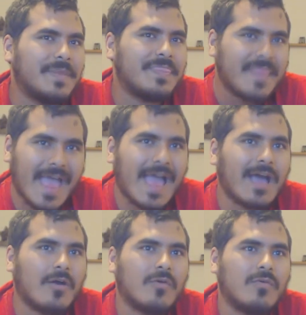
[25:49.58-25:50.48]
But
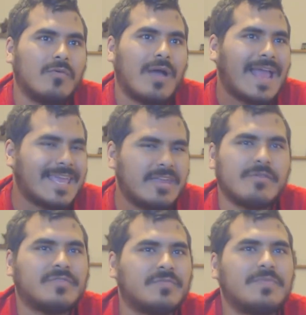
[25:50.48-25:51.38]
now, I
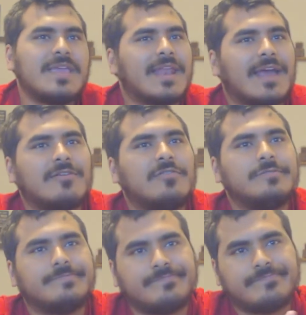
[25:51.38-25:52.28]
hear him speak and I
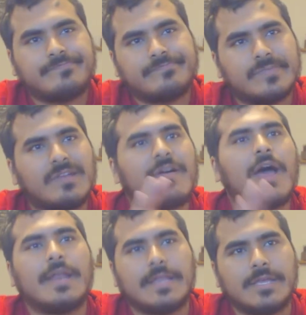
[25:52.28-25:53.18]
go,
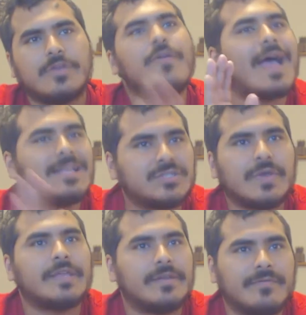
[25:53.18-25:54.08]
finally, you
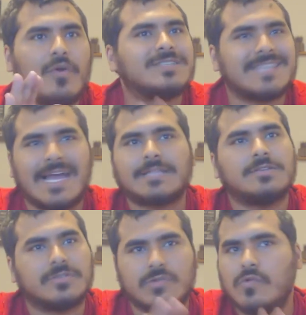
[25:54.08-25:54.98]
graduated voice
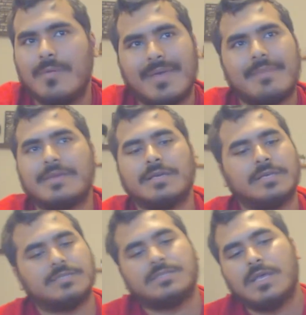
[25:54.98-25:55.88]
acting school, man,
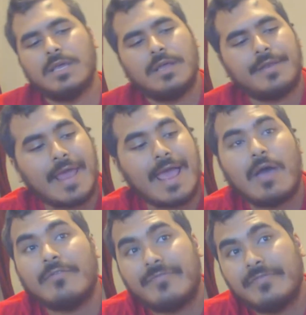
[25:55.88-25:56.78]
because
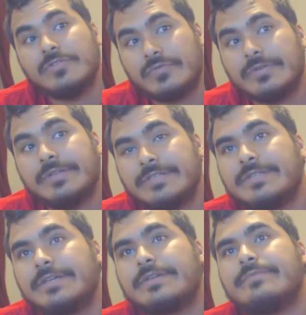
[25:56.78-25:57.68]
now it feels
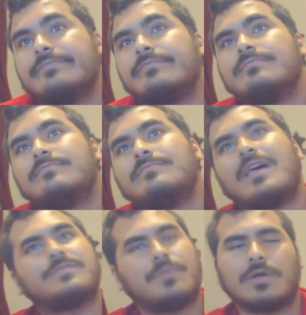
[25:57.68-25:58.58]
realistic.
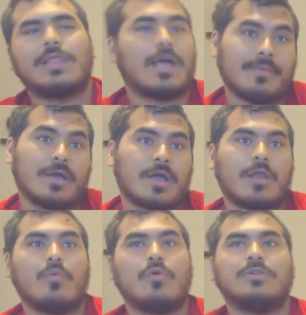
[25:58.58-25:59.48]
Now, I spoke a lot about
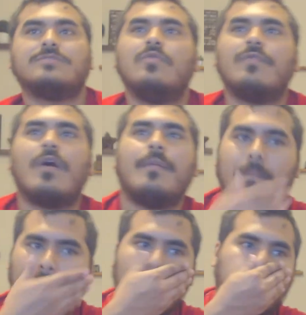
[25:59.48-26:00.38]
God of War. Let's move
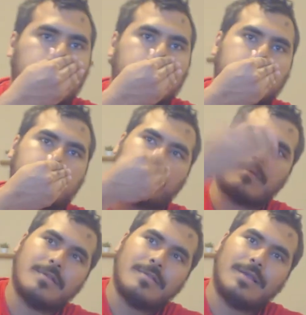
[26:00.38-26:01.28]
on.
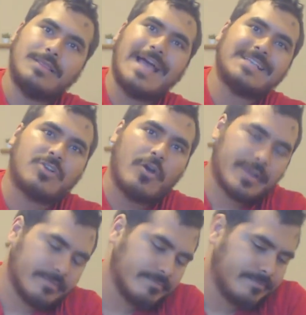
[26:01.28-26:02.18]
Last
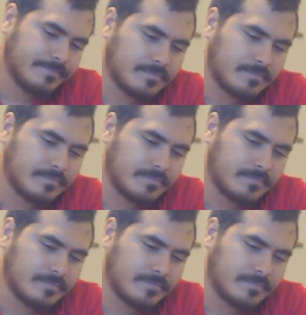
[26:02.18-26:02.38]
Guardian.